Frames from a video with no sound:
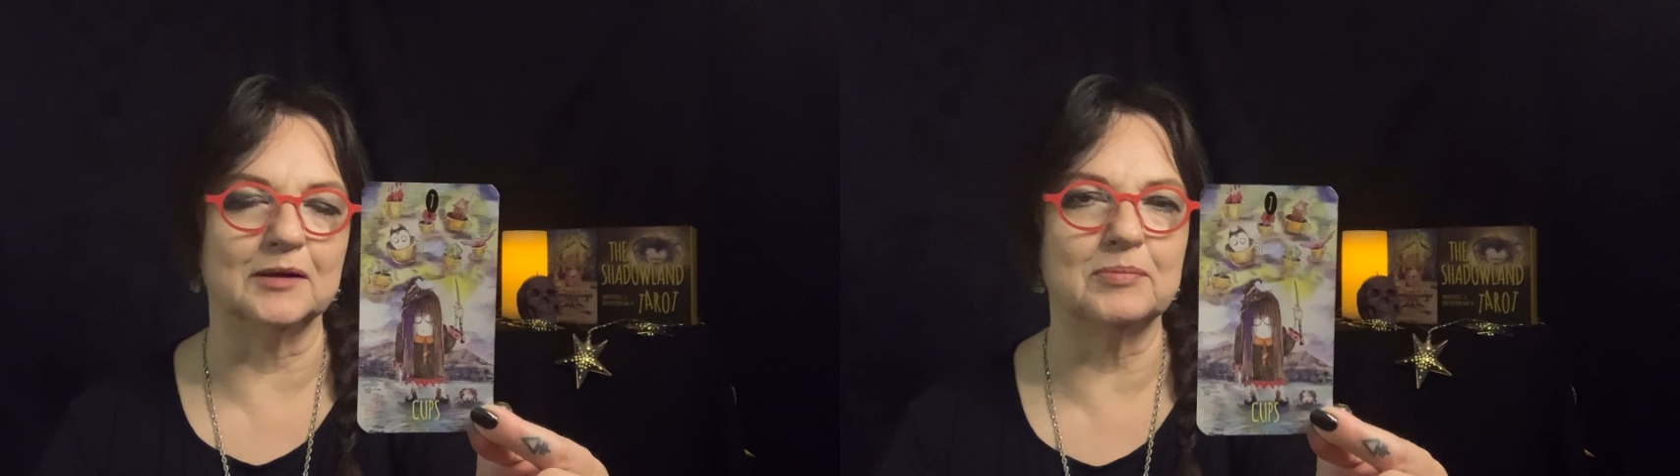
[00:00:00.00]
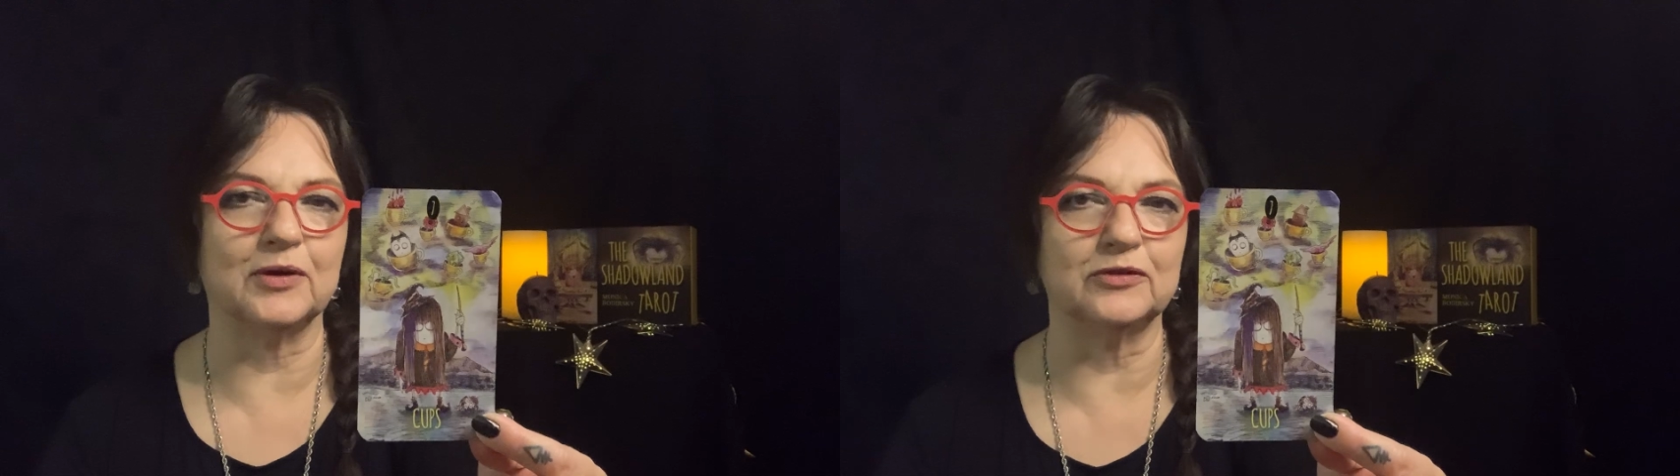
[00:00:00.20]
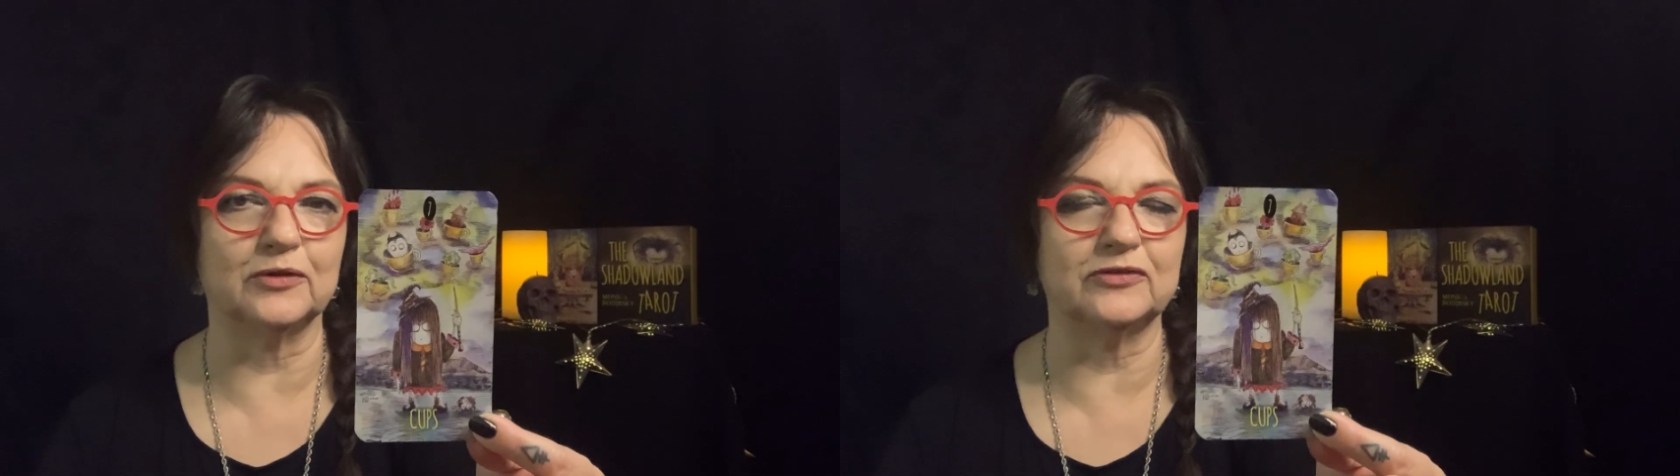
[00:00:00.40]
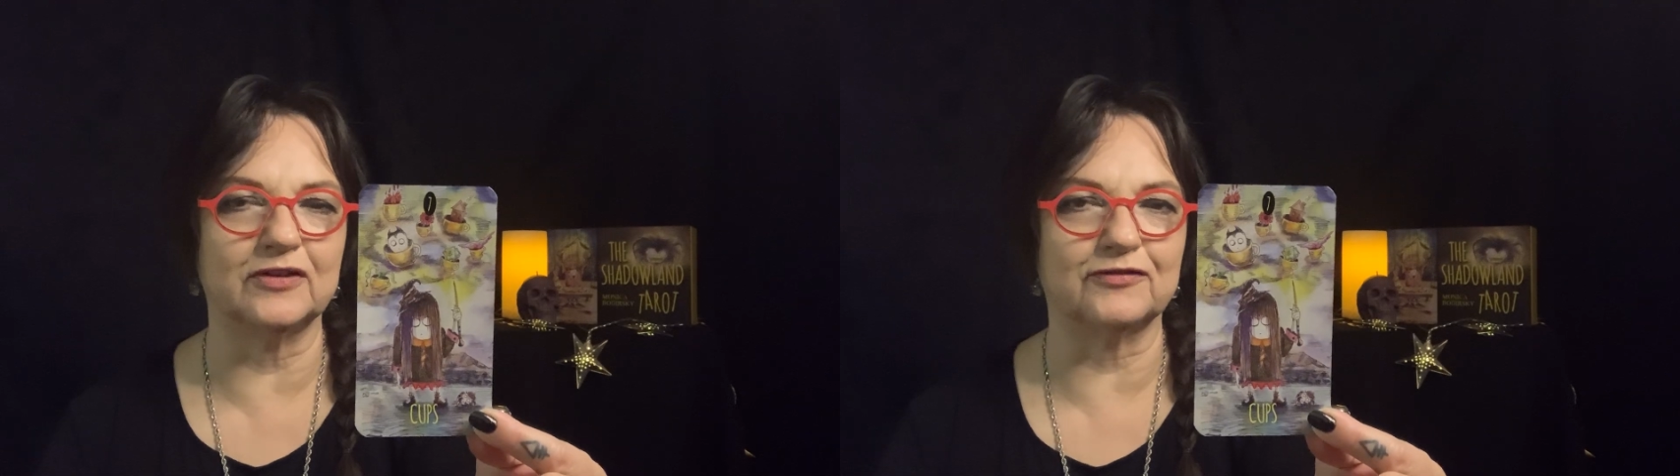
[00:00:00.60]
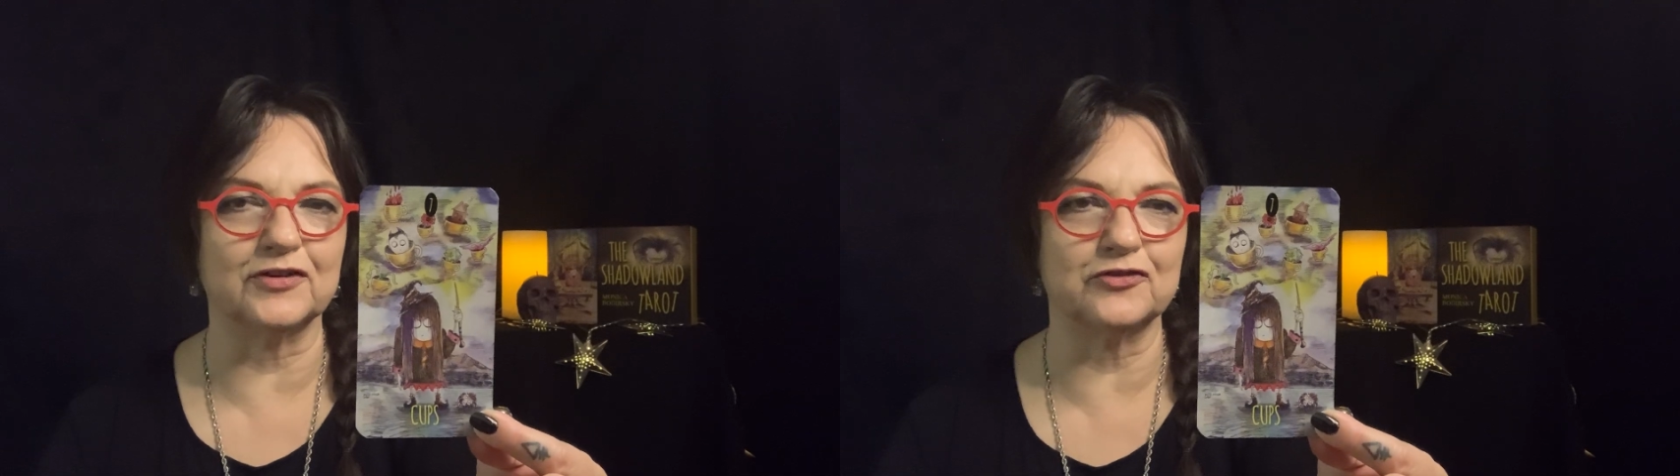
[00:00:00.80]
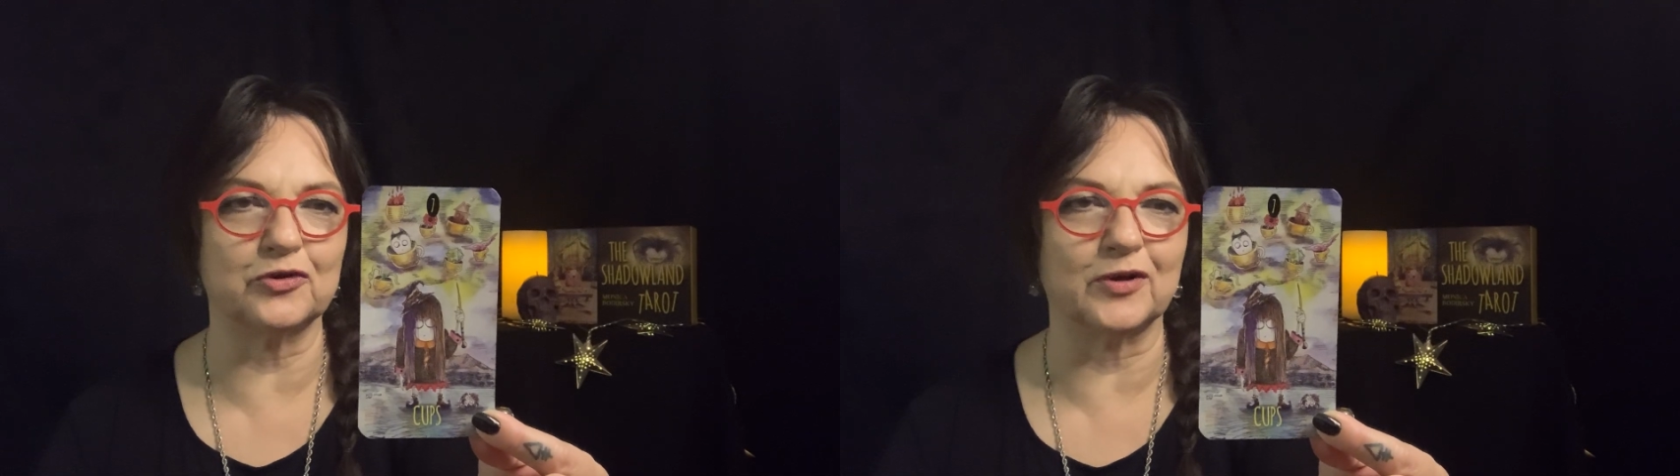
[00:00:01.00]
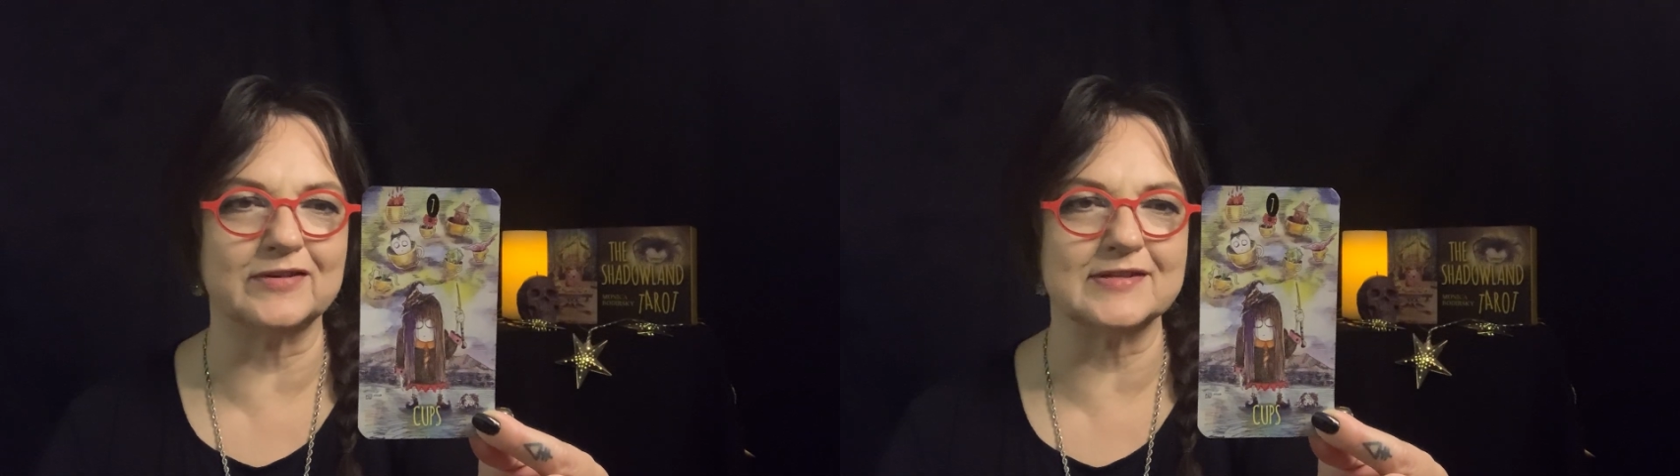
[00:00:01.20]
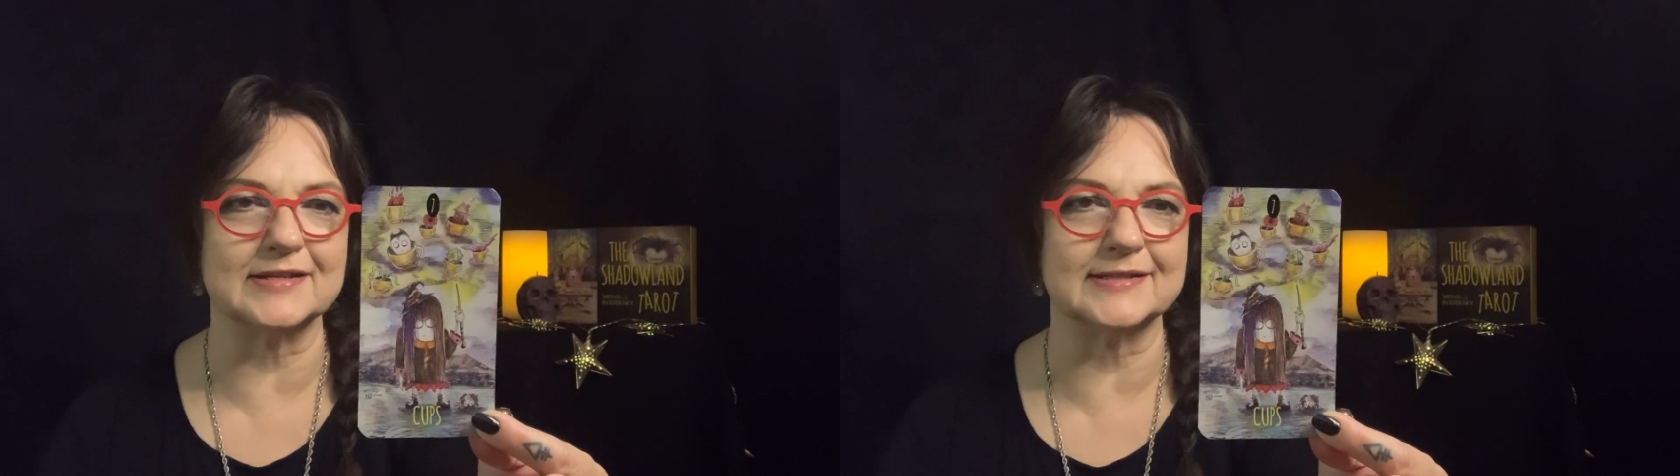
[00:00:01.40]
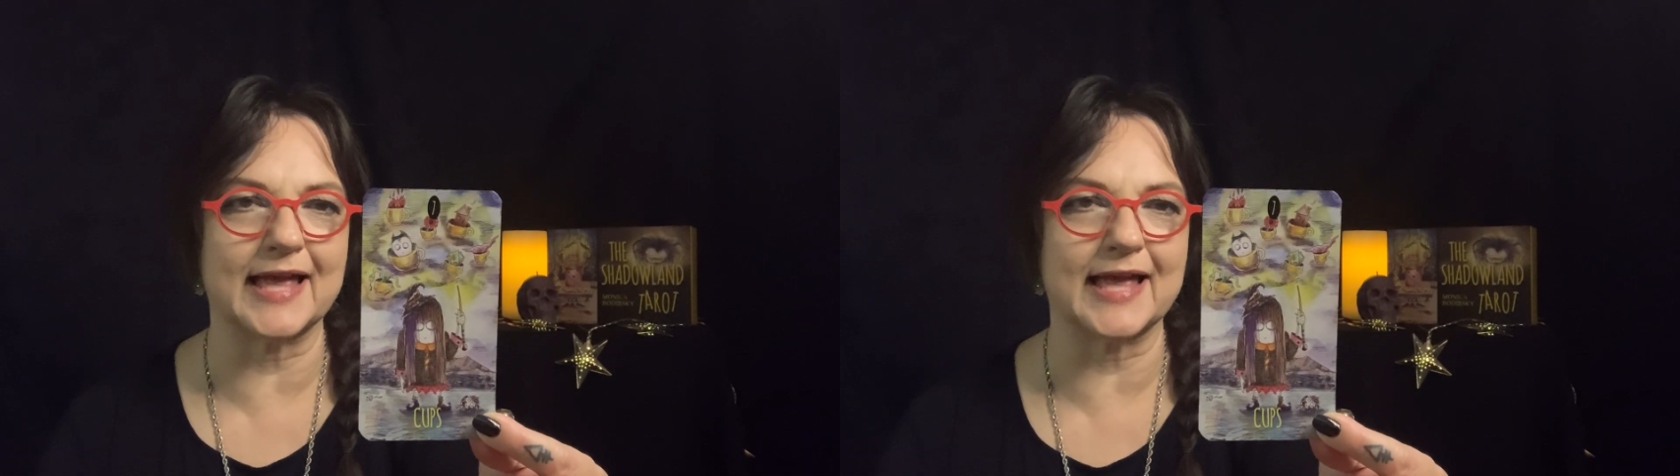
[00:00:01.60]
about those different choices,